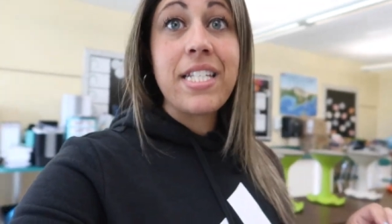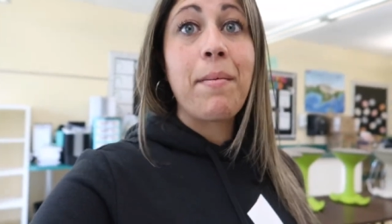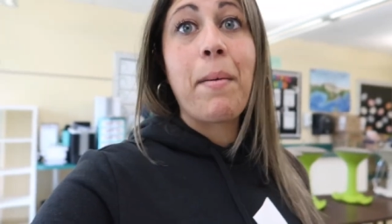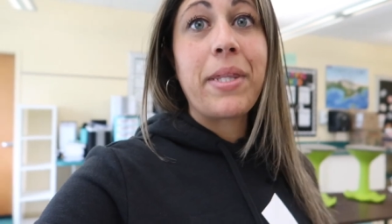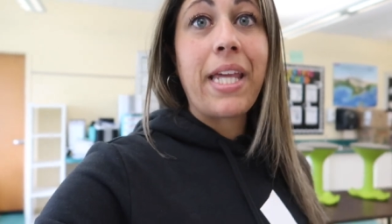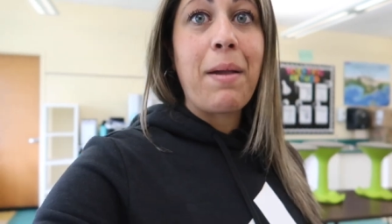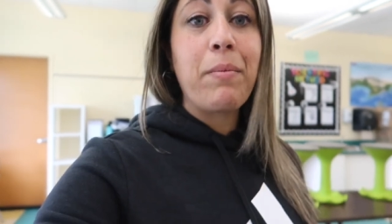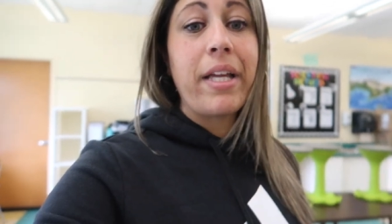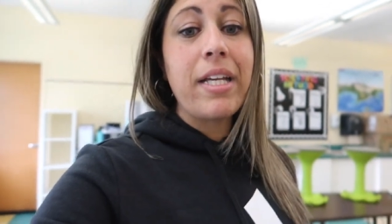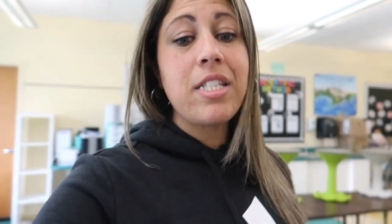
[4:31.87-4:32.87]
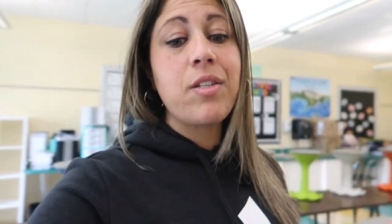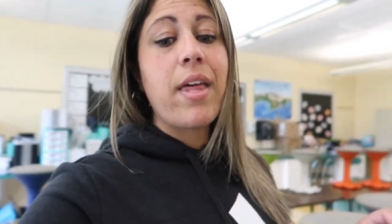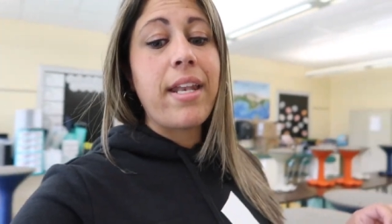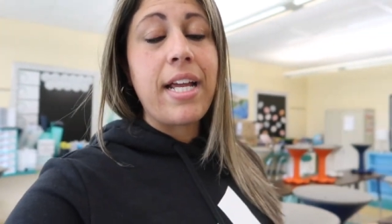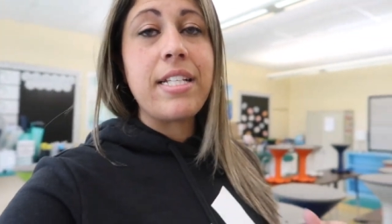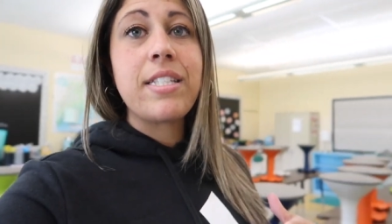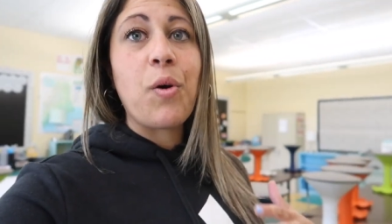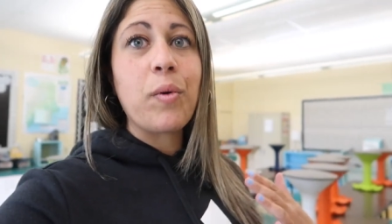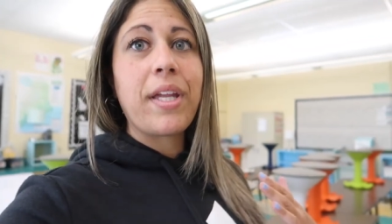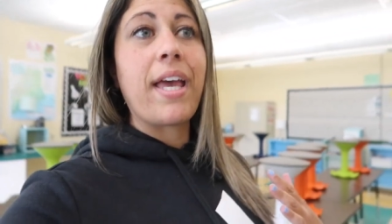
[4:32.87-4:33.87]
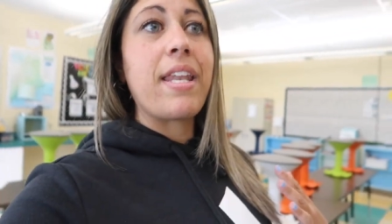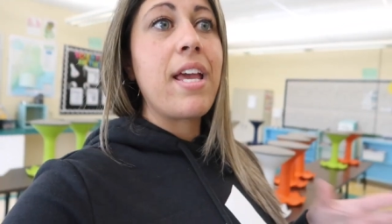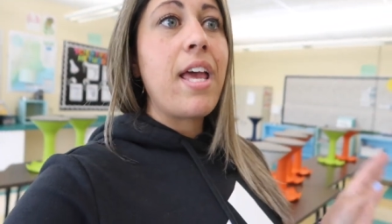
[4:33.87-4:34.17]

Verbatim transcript: to come up with a game plan so that I don't get